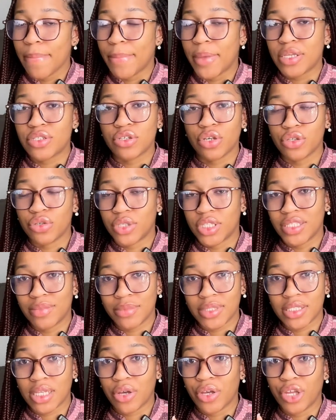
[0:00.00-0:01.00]
Make sure you didn't
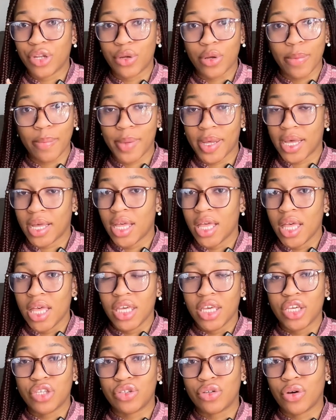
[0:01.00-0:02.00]
miss out a number
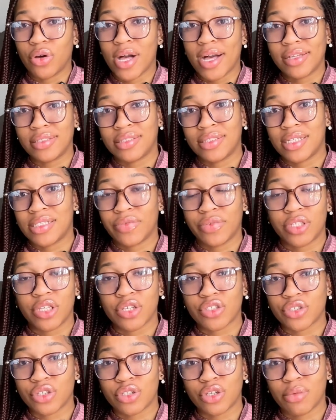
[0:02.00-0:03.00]
in your
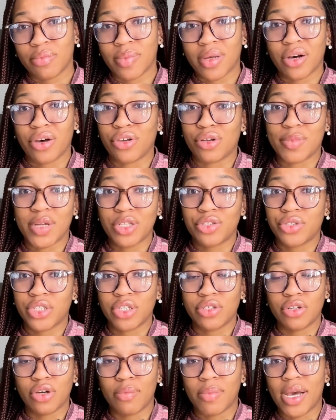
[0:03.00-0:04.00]
identification number or your
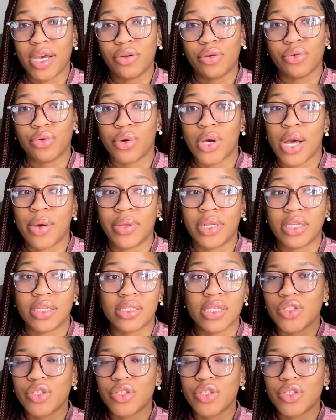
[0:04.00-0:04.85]
matric number. I don't know how it is.